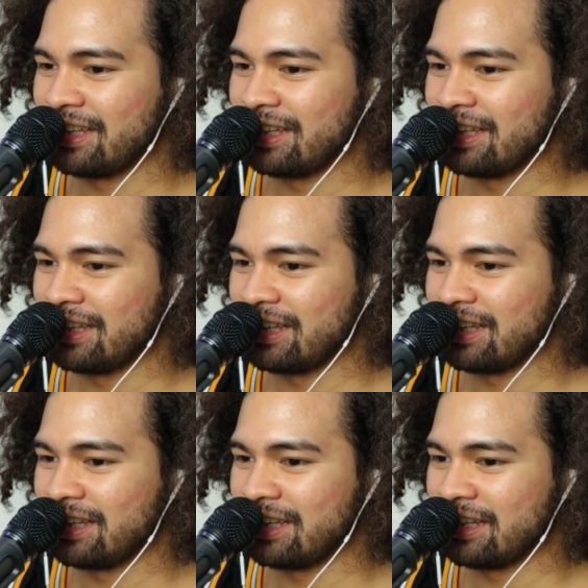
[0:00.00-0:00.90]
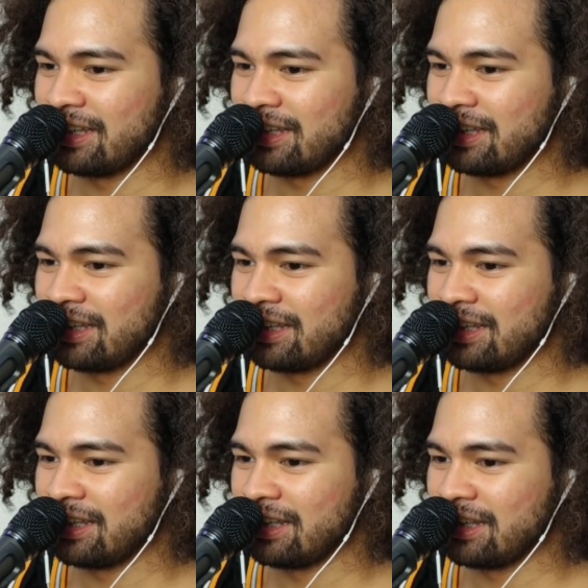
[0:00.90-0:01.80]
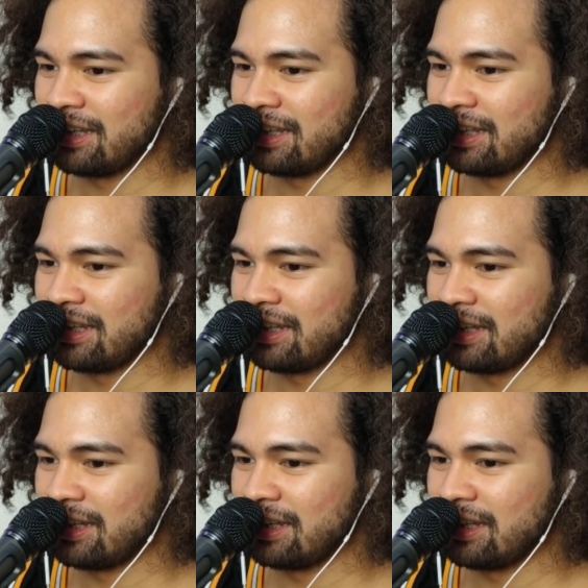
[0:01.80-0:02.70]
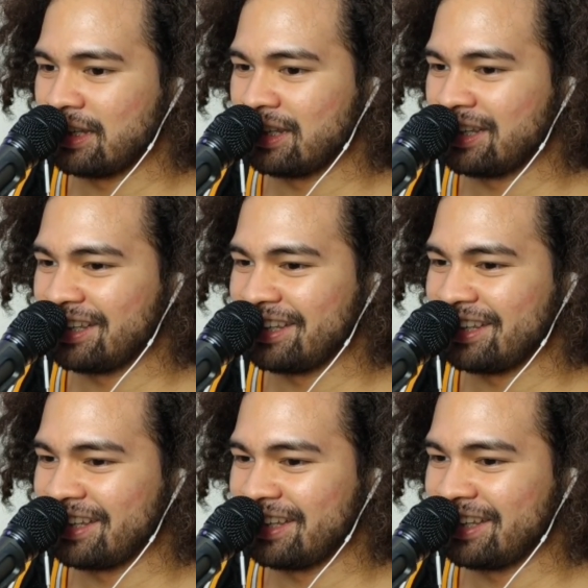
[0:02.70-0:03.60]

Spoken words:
No words are spoken by the person on screen.